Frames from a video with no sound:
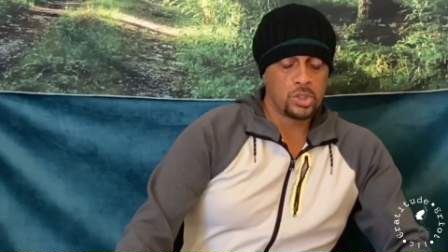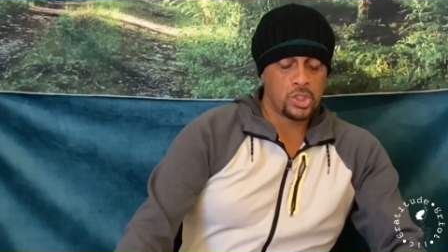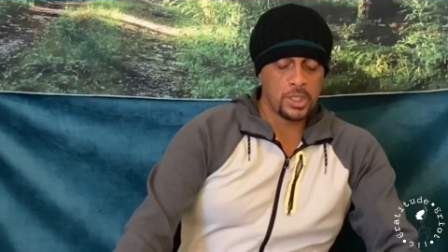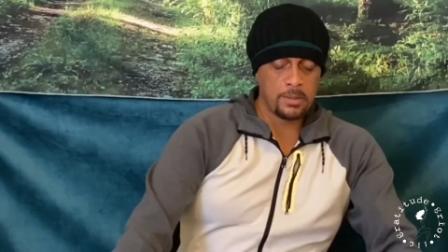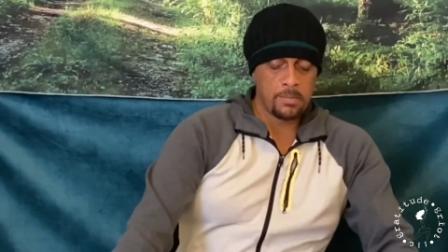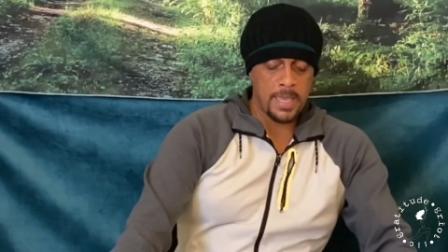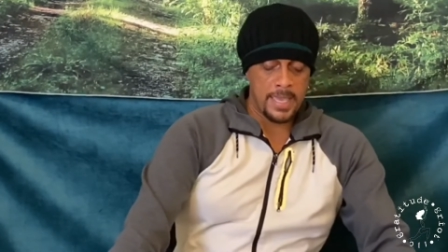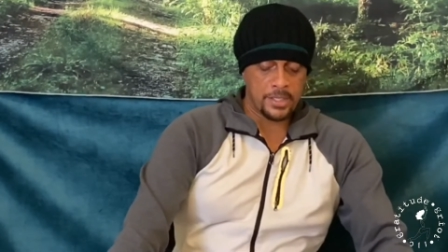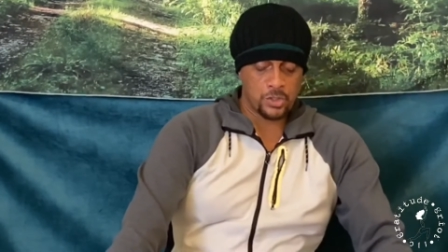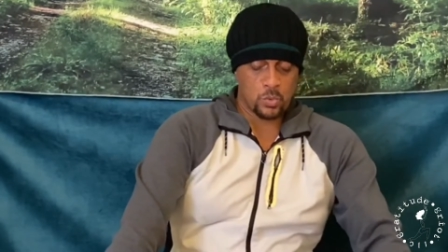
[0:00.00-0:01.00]
chin
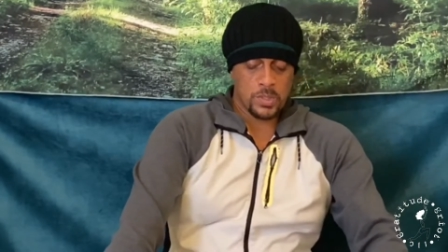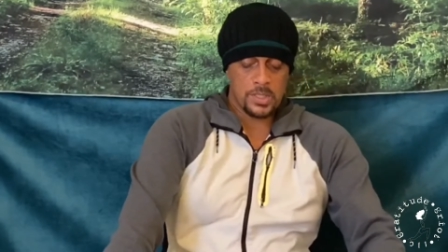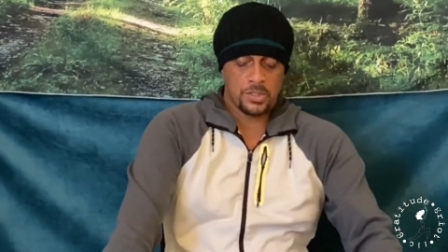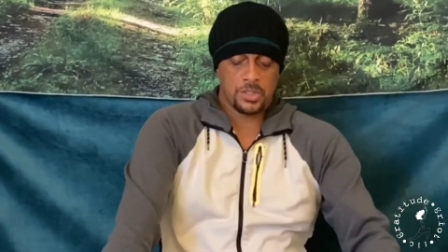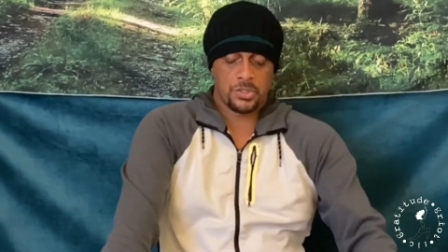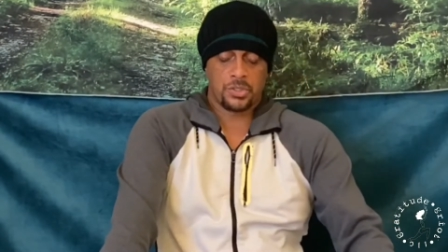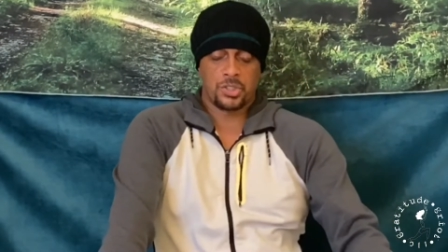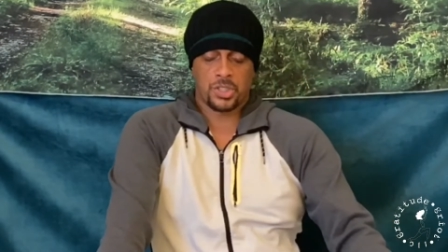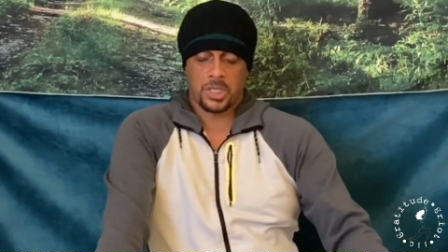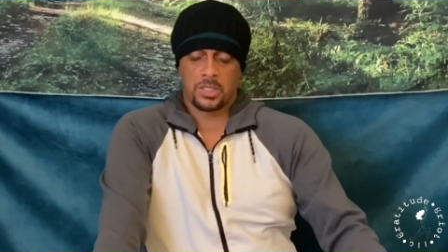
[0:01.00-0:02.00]
back, squeeze it to the
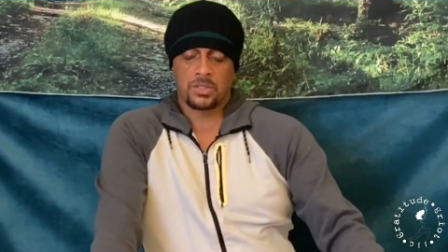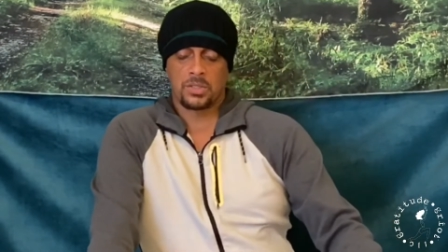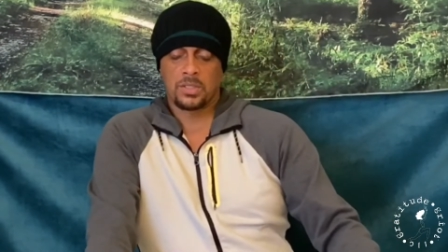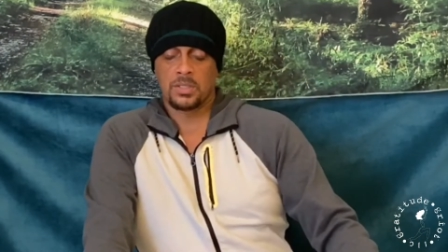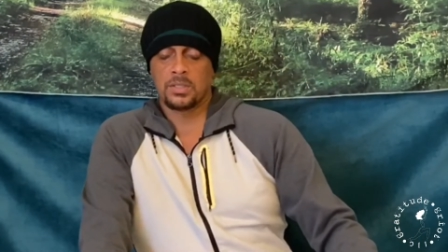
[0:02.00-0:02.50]
chest.